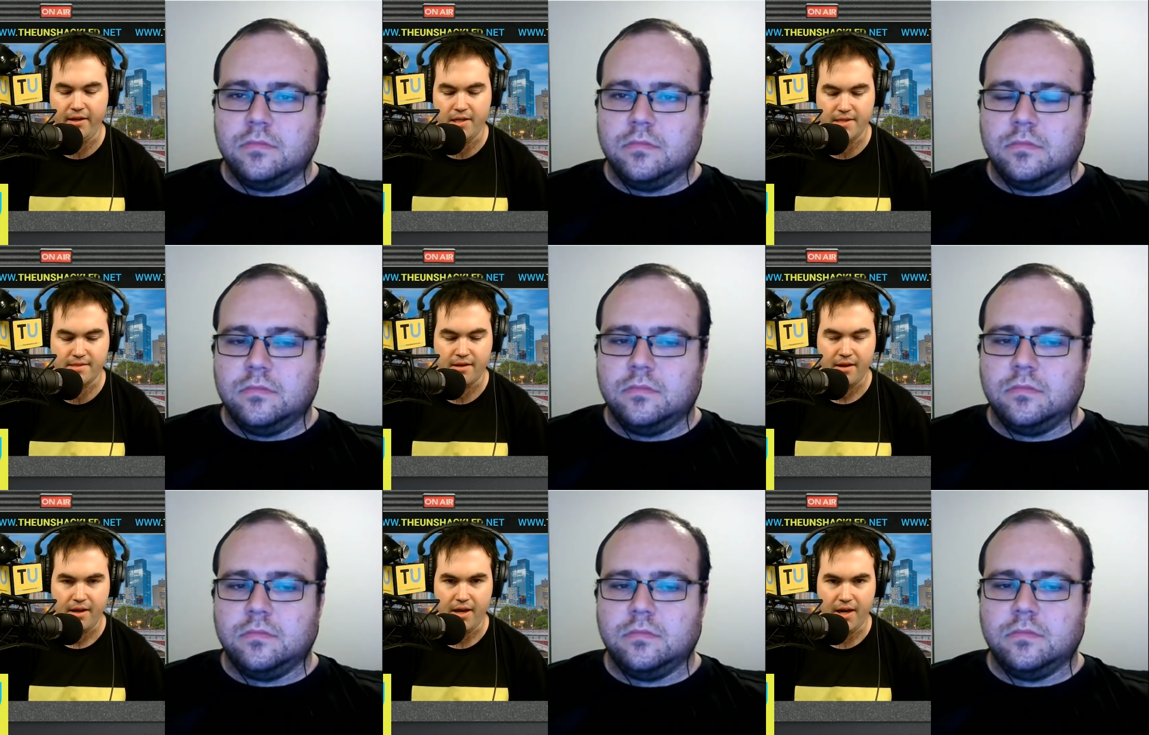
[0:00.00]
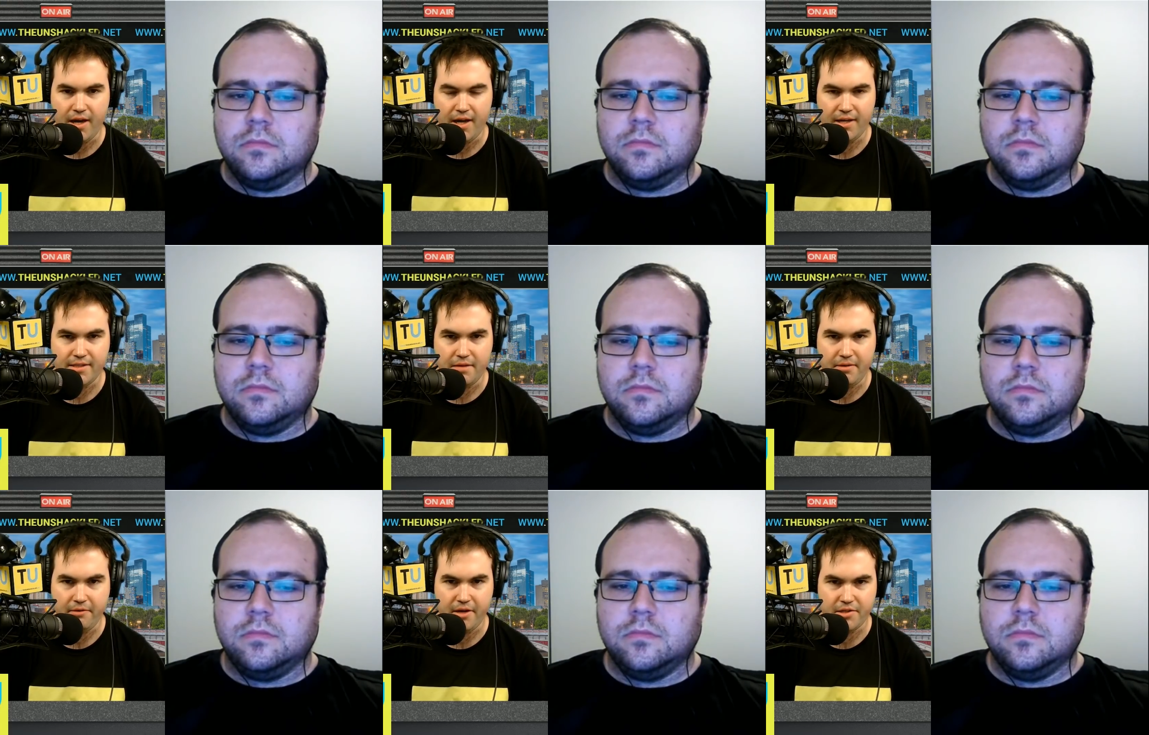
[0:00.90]
Speaker 1: as uh,
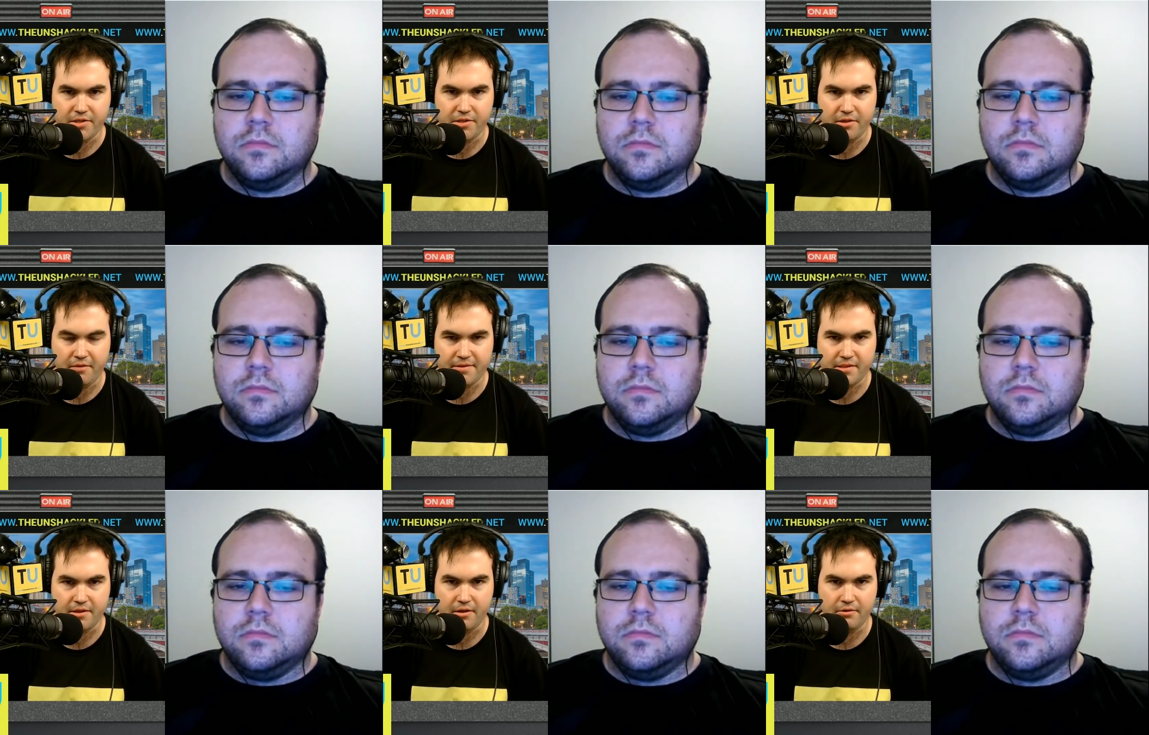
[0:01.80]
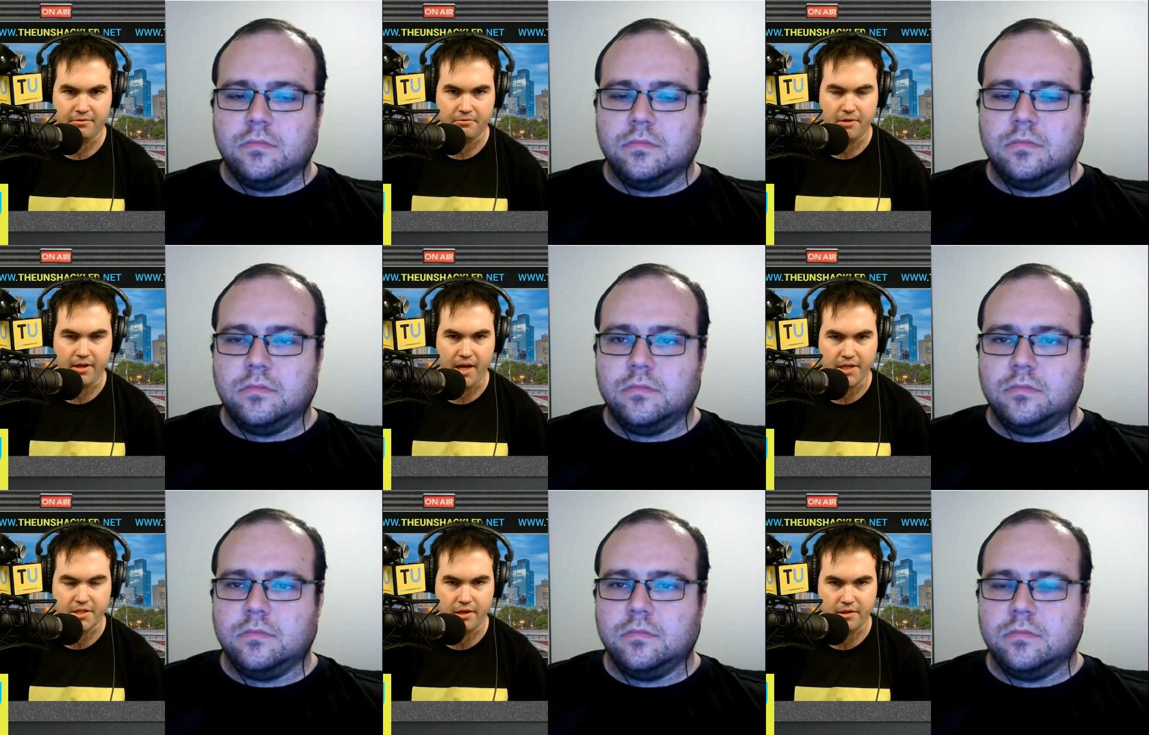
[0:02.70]
Deputy Registered Officer of One
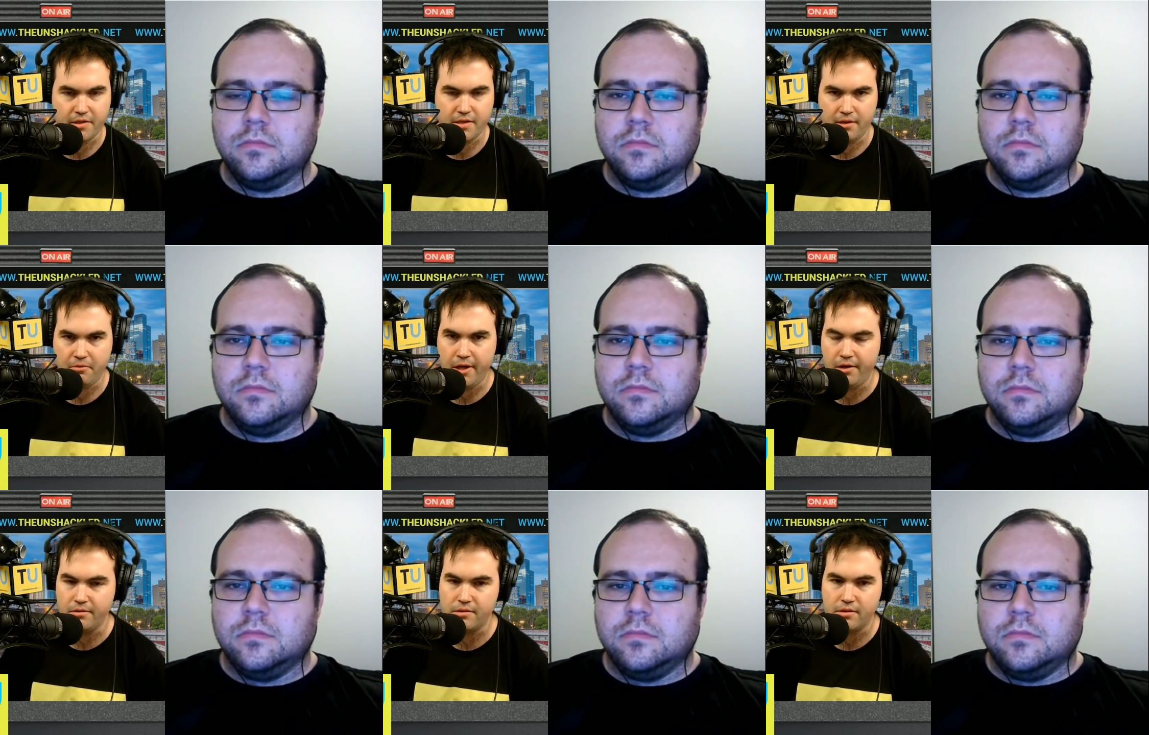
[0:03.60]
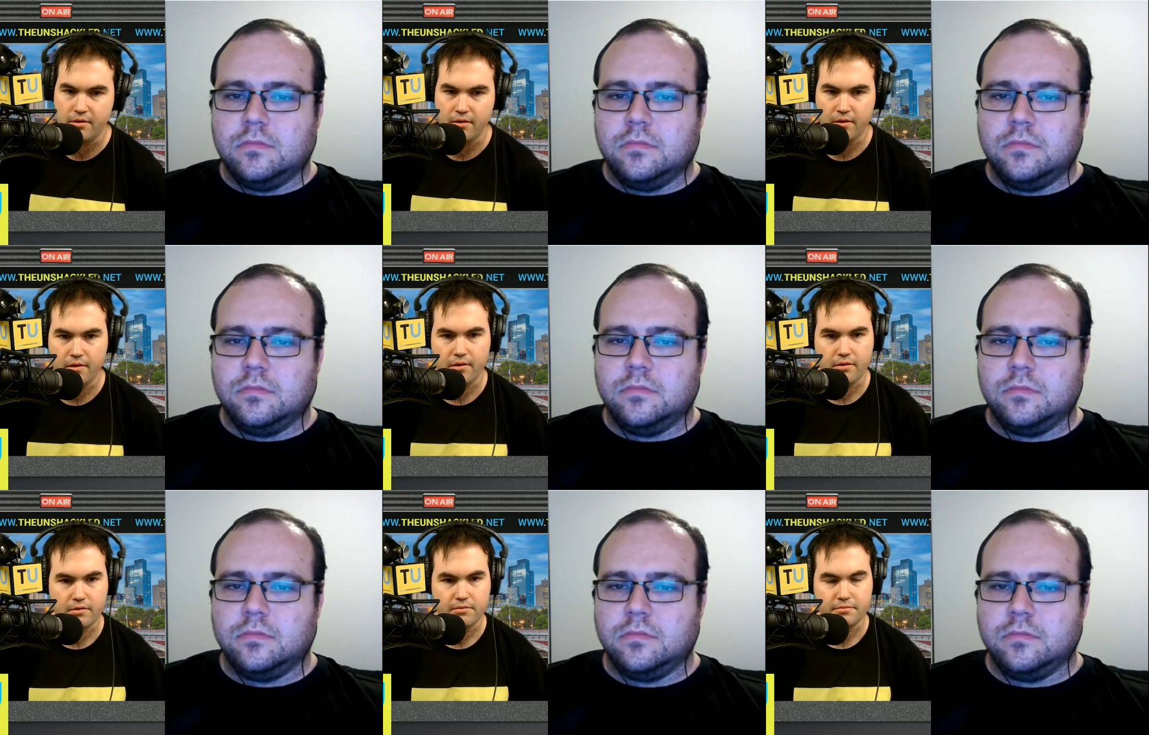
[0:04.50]
Nation in New South Wales.
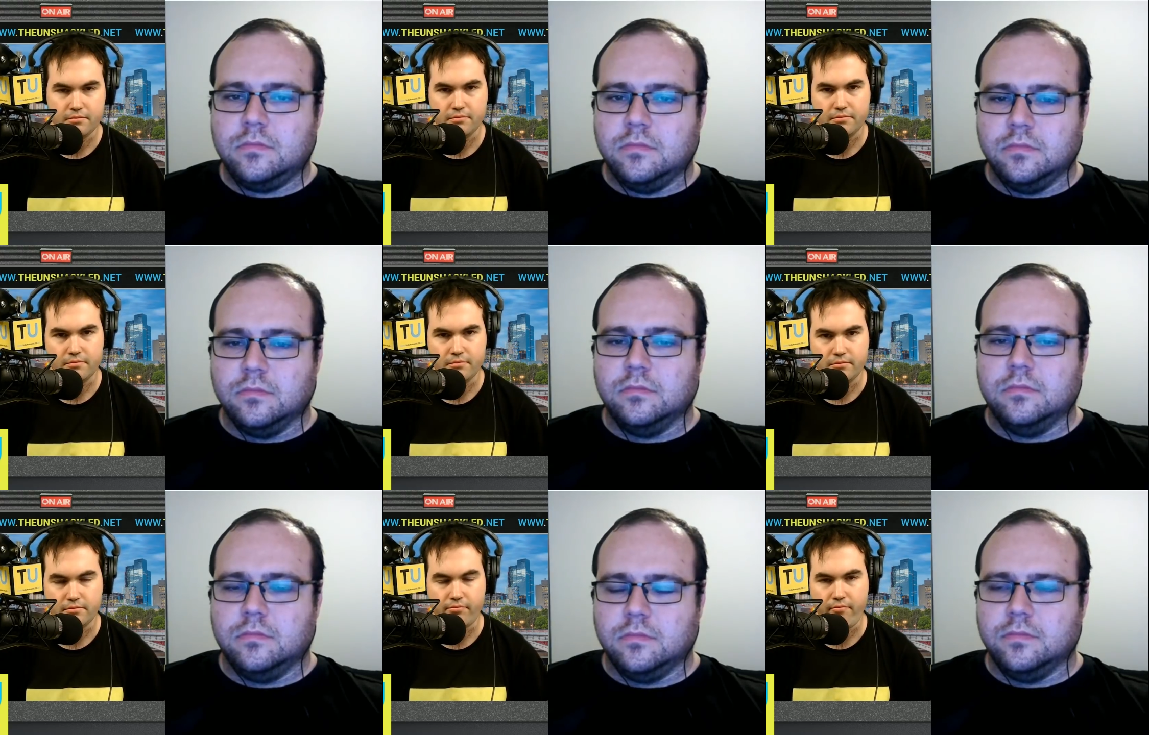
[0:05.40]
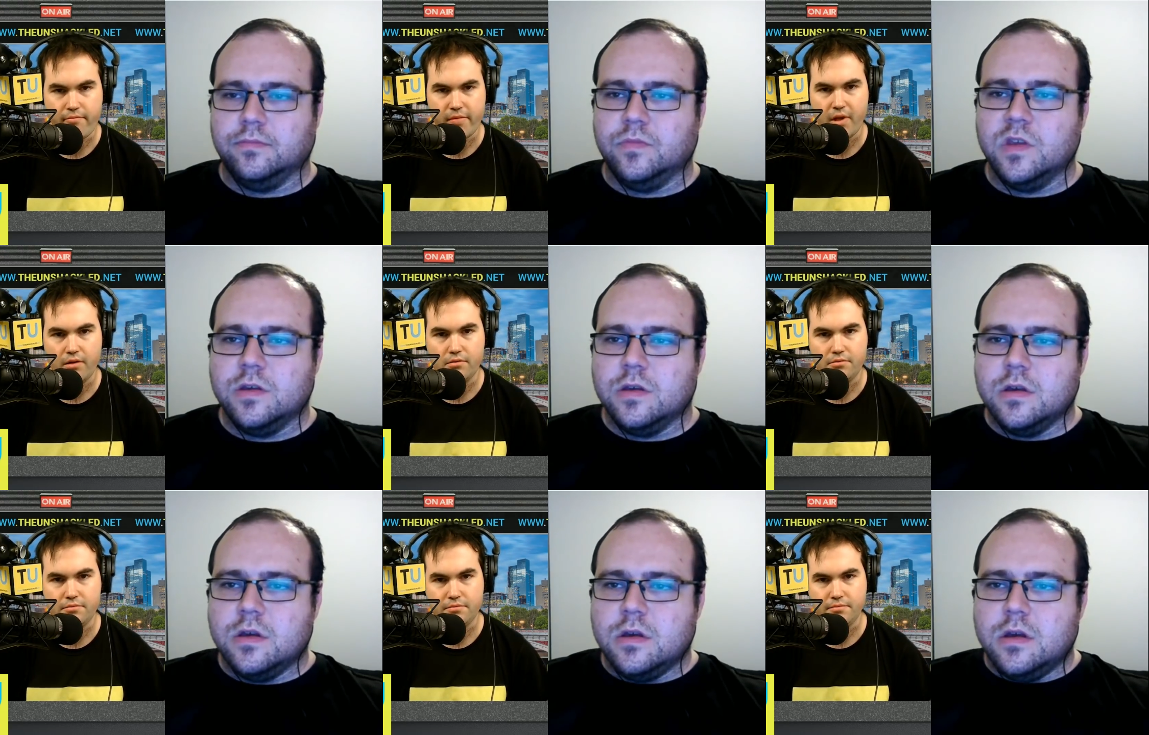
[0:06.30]
Speaker 2: Mm-hmm.
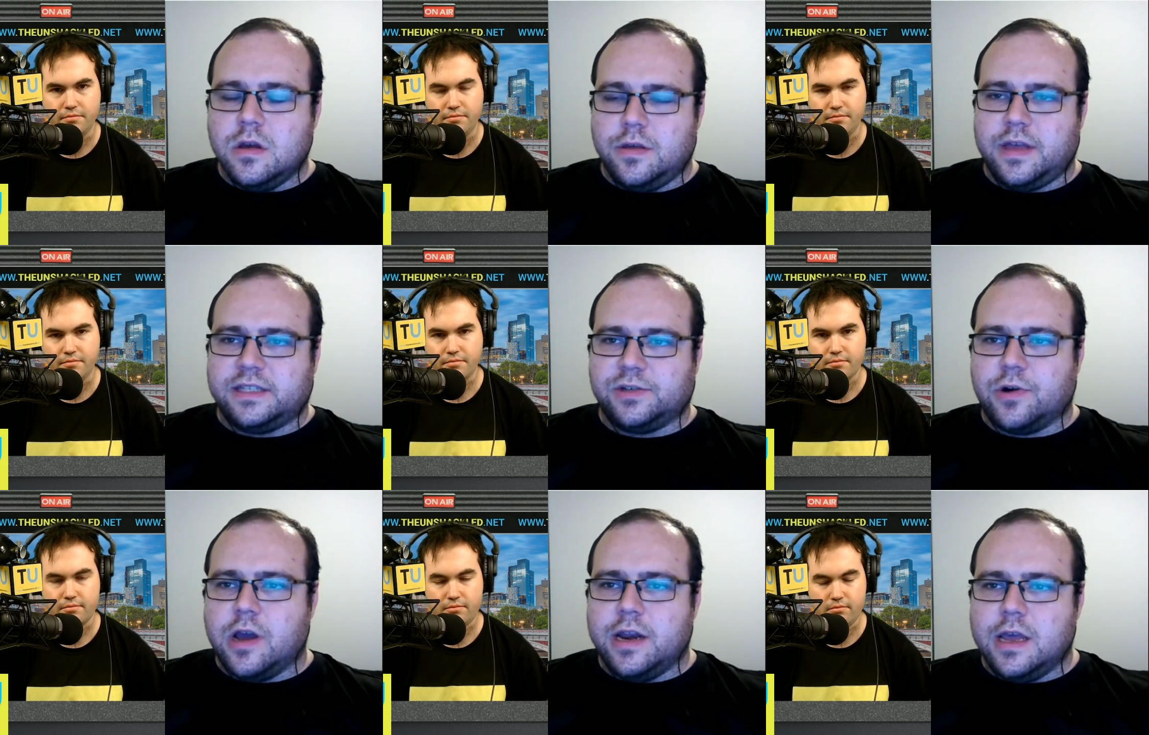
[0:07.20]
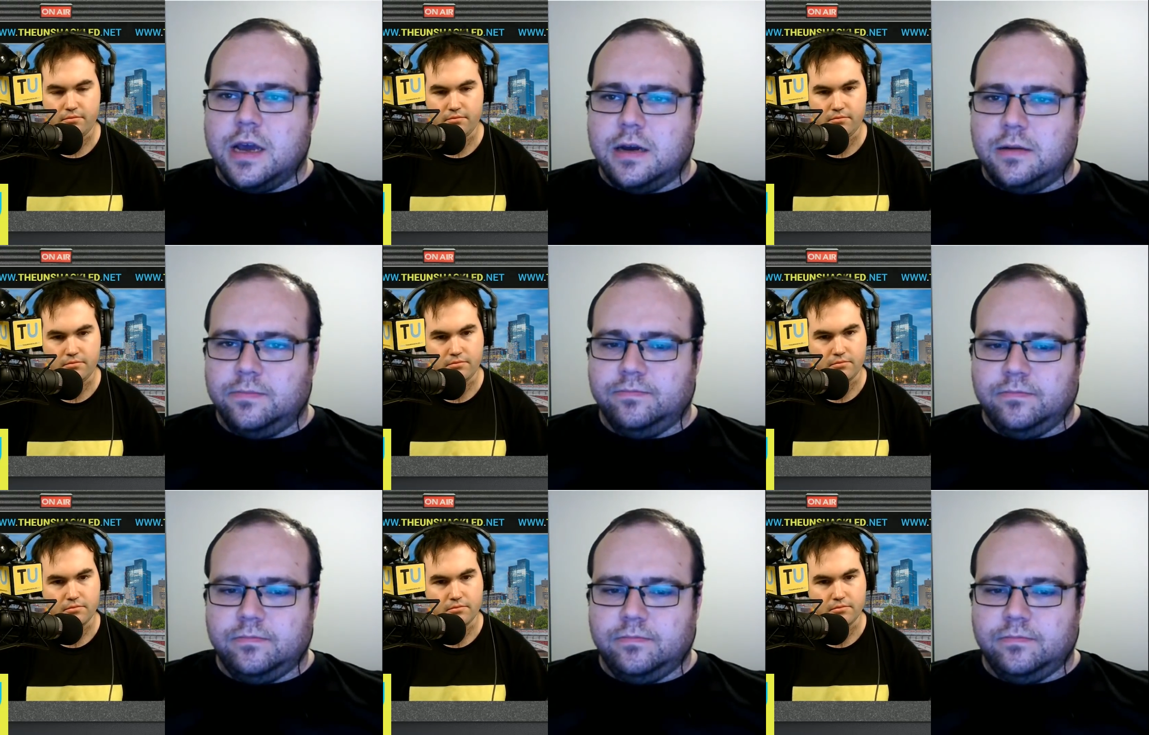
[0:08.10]
That's right. Um...